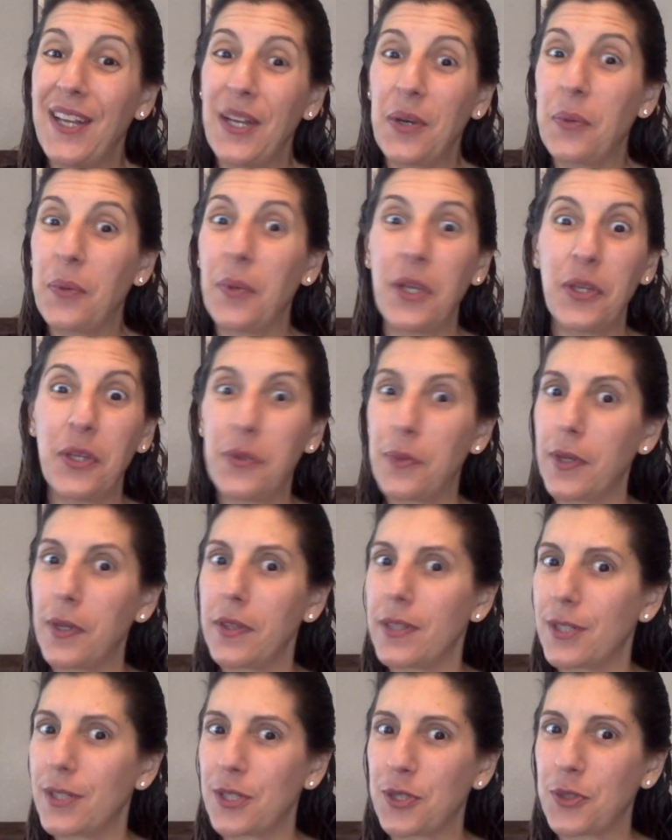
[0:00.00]
when you read
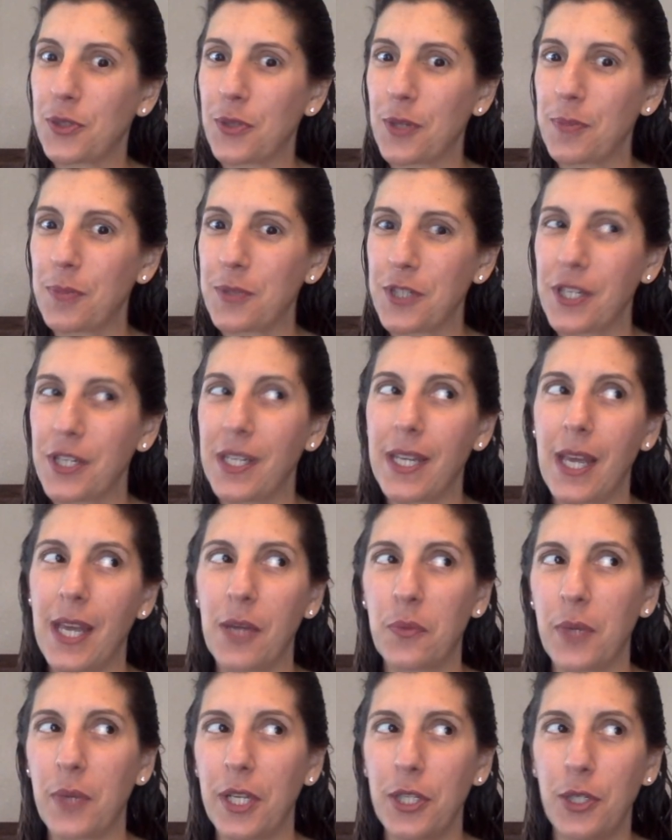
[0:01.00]
the description
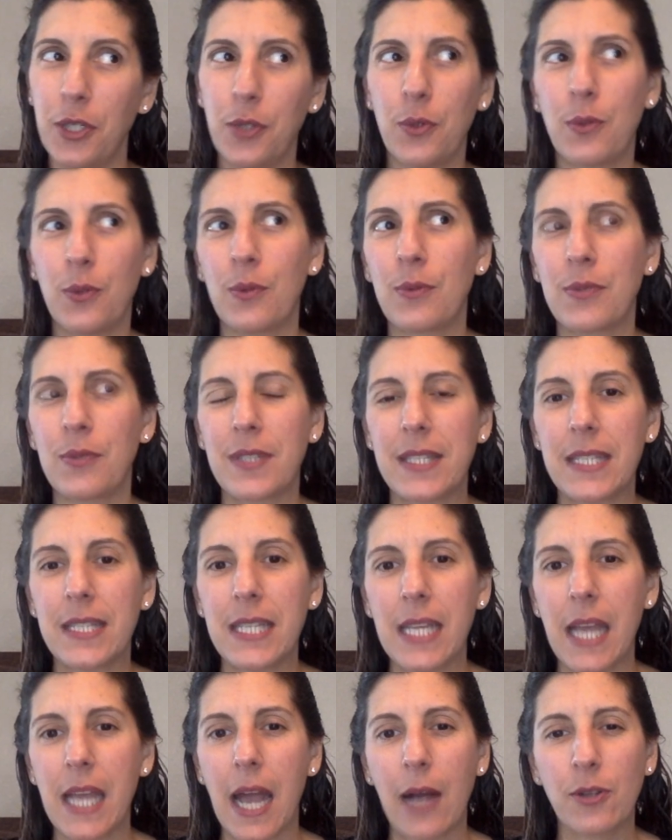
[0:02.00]
and when you
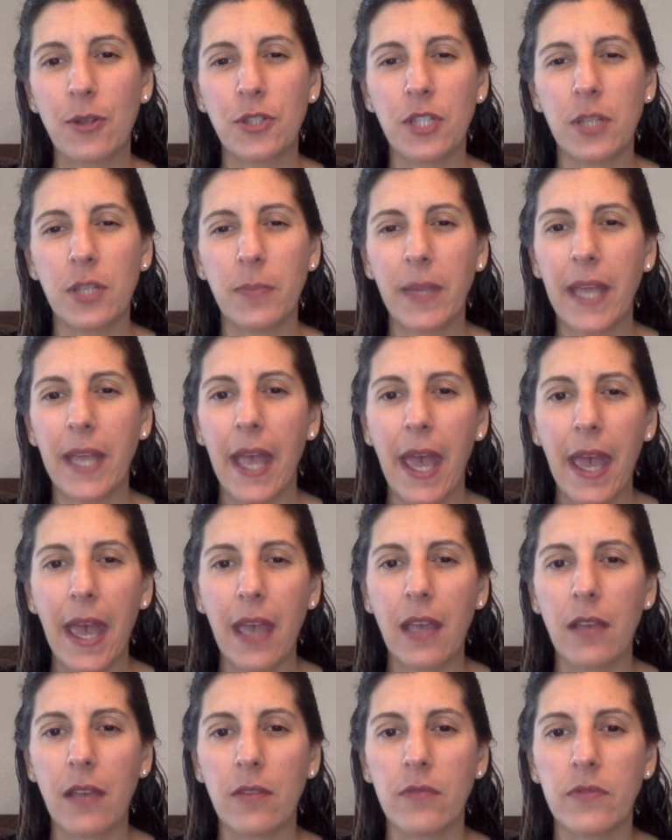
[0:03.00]
see how she
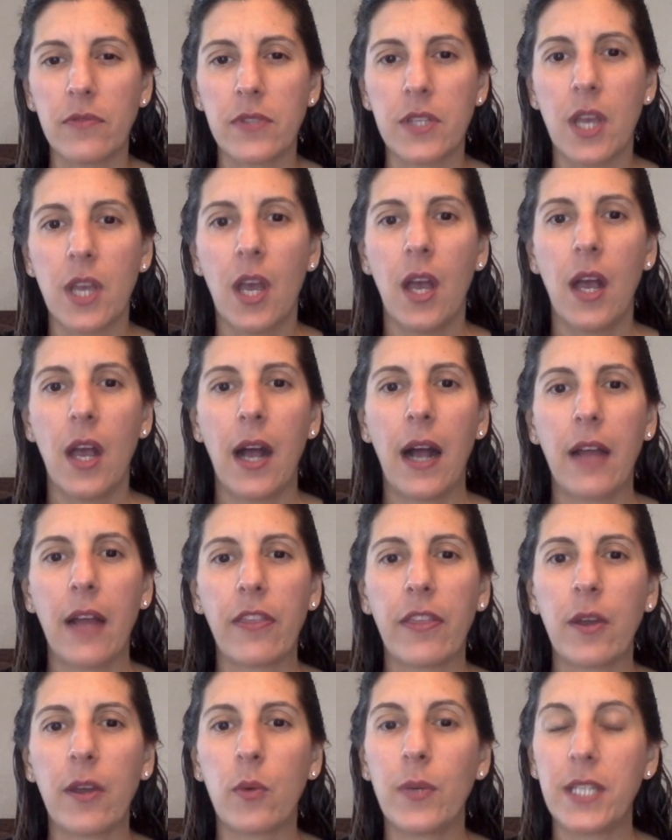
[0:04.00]
behaves, I
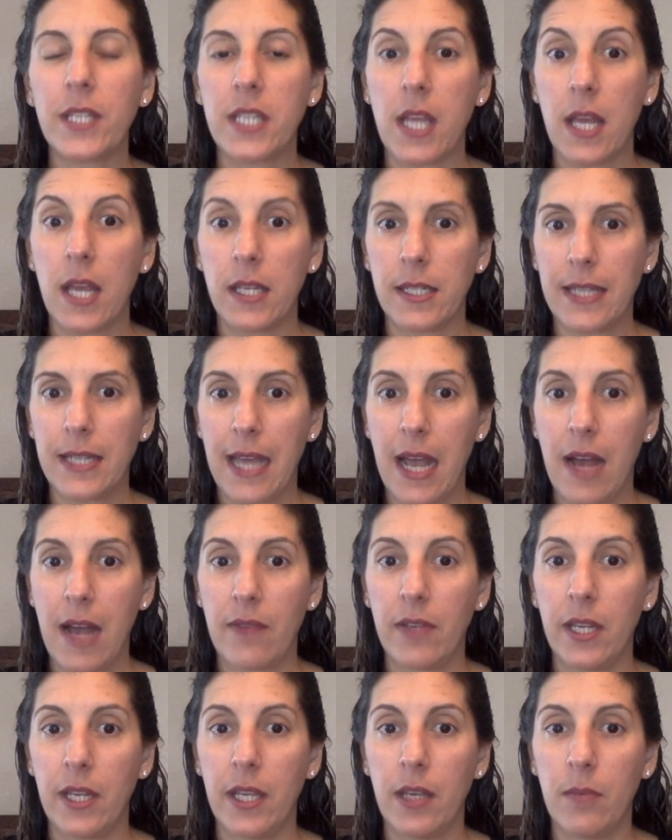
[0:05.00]
think we tend to have
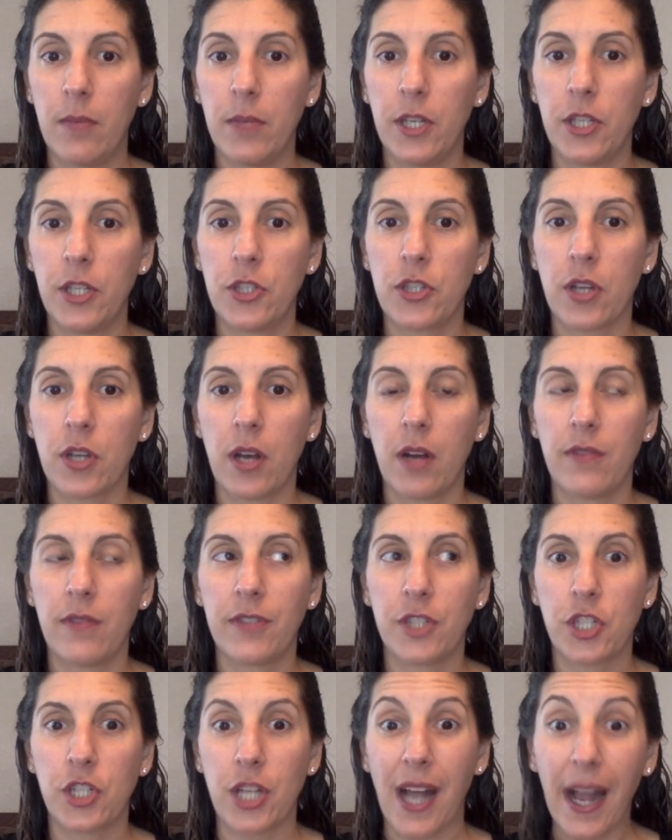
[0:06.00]
an image of a
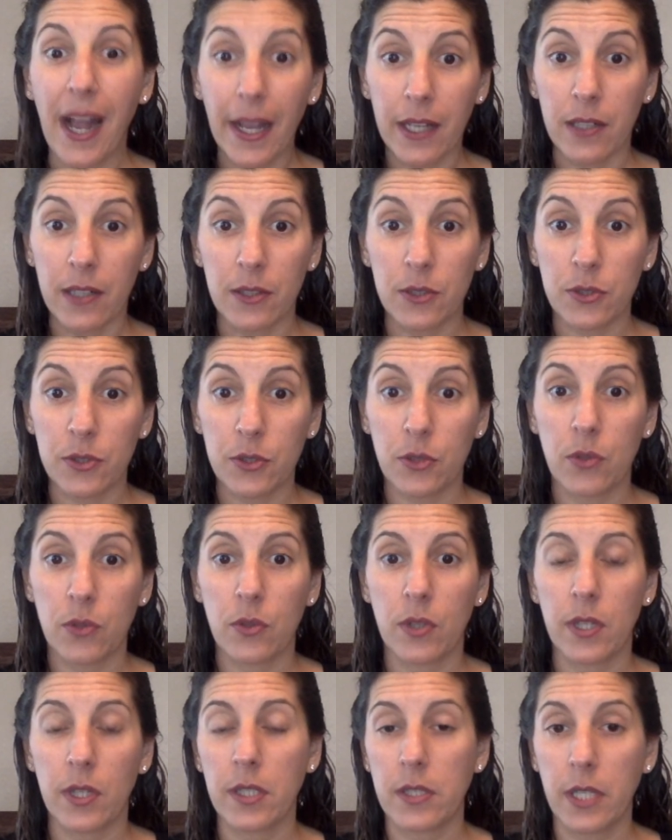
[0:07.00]
child
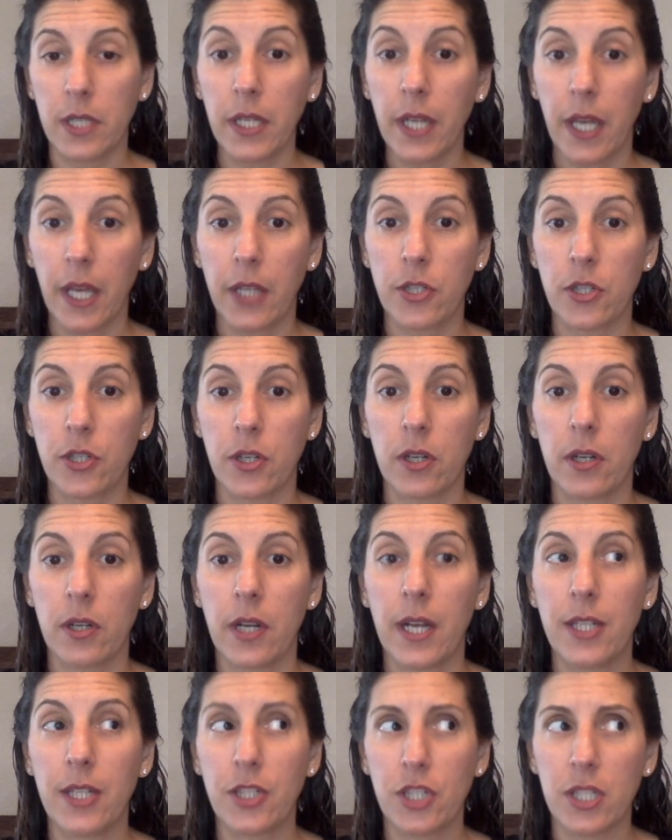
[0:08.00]
or a teenager,
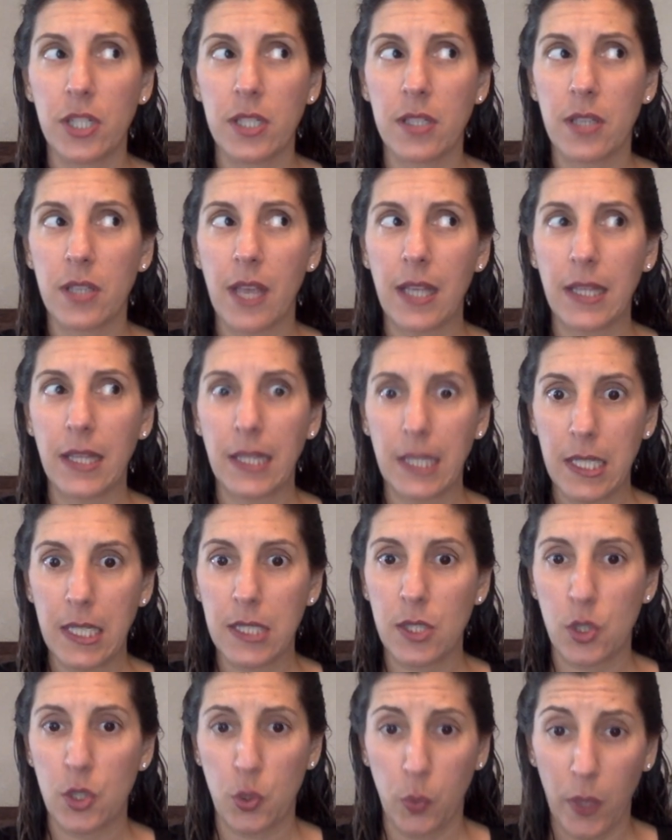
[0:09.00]
and she's at
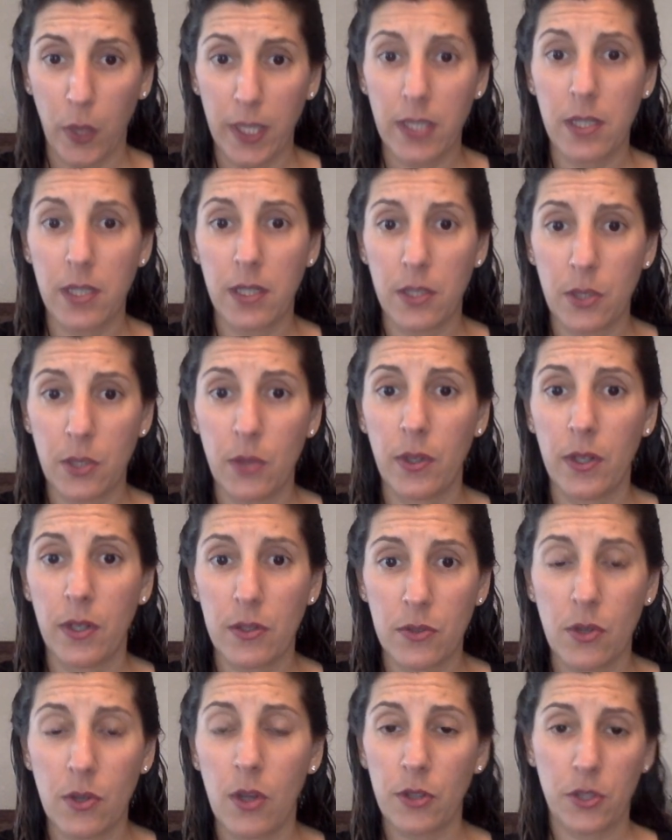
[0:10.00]
least 22
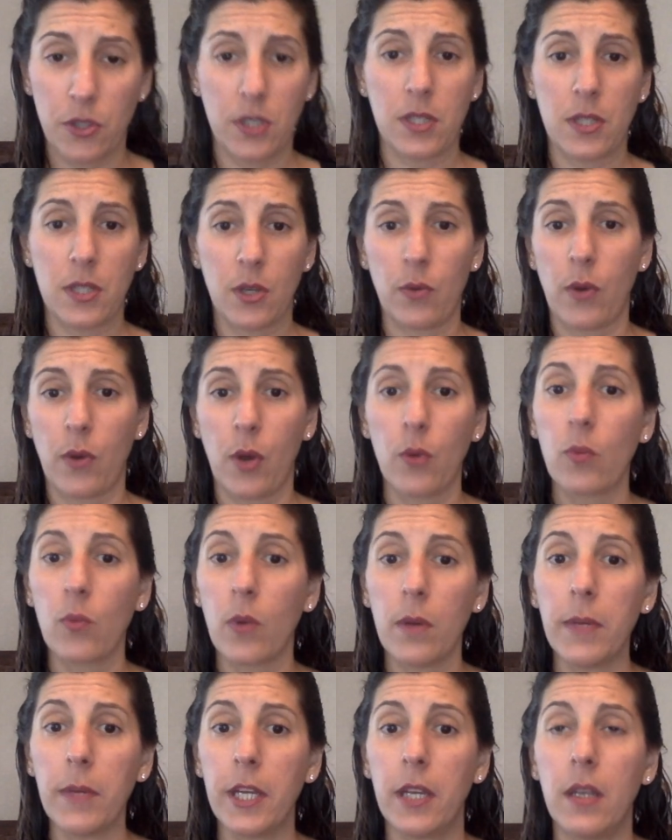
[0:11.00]
years old. This is a grown
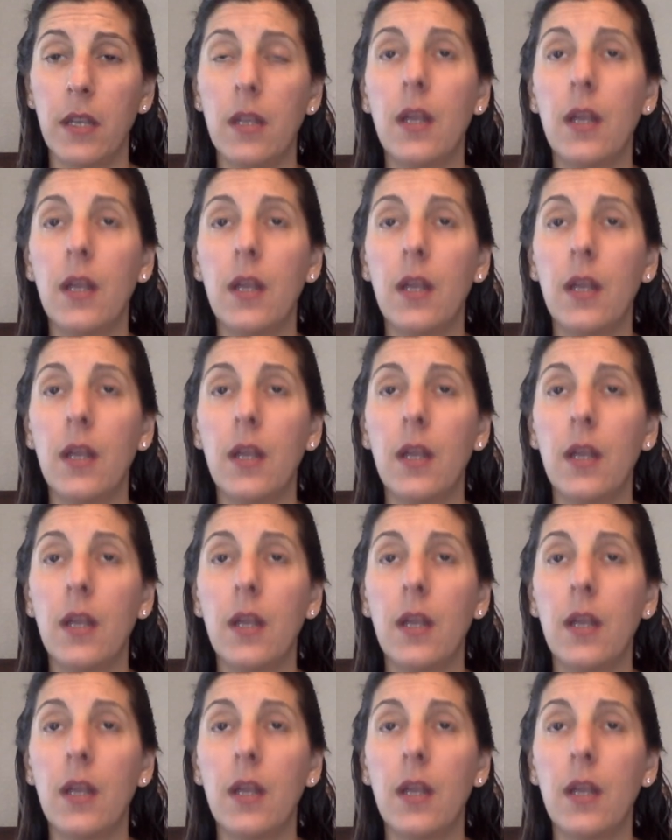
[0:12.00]
woman.